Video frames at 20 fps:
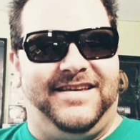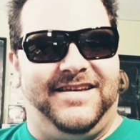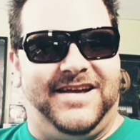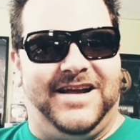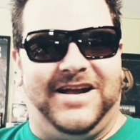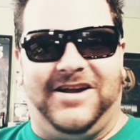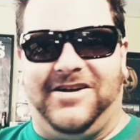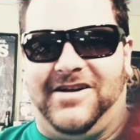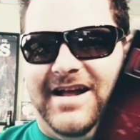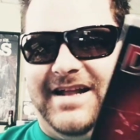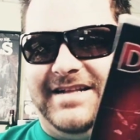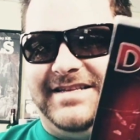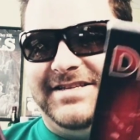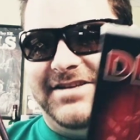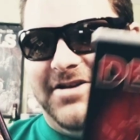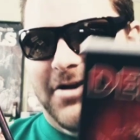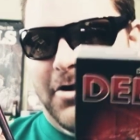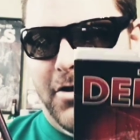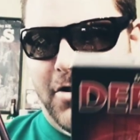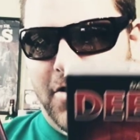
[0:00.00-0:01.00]
All right,
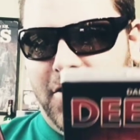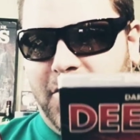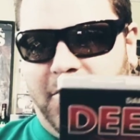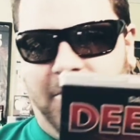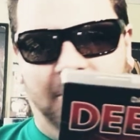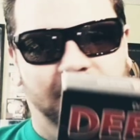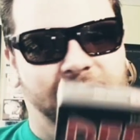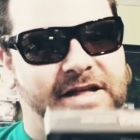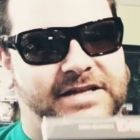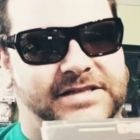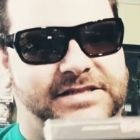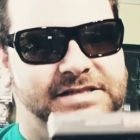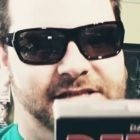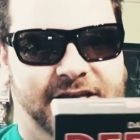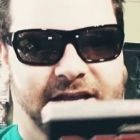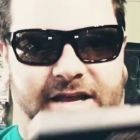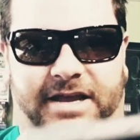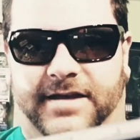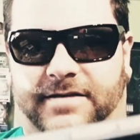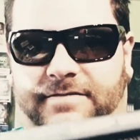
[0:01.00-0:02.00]
so let's
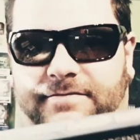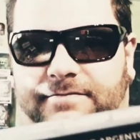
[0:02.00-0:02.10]
see.